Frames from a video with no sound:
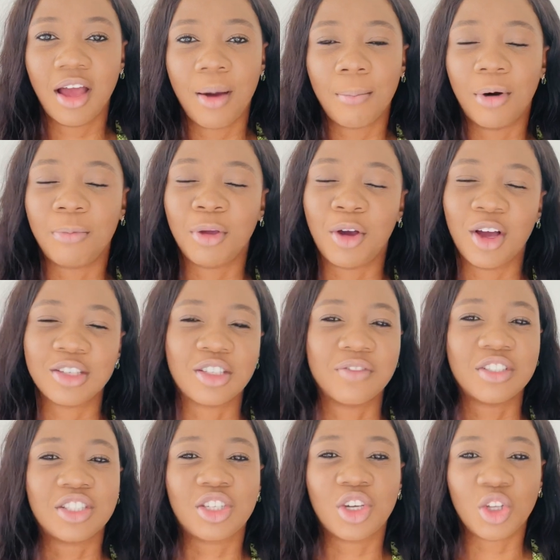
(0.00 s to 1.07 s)
but because of
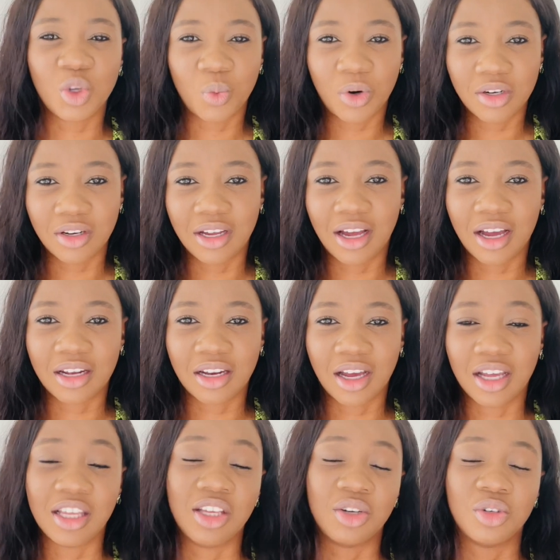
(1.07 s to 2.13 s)
the skill you want to
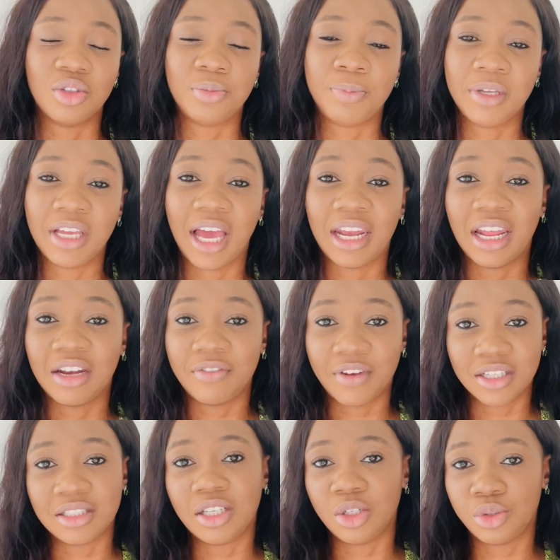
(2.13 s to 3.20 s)
gather, it could be an
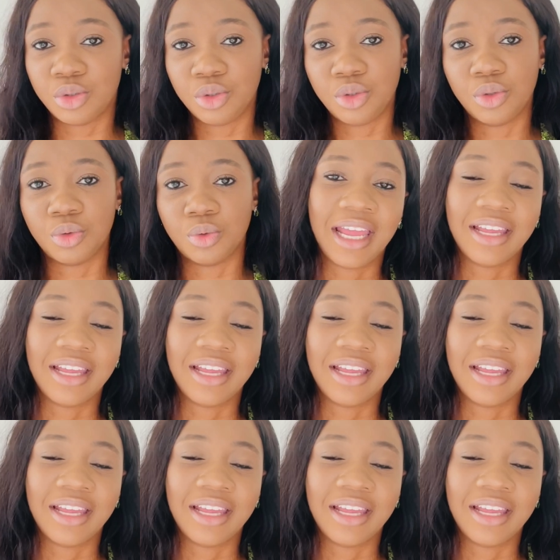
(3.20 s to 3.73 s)
advantage to you.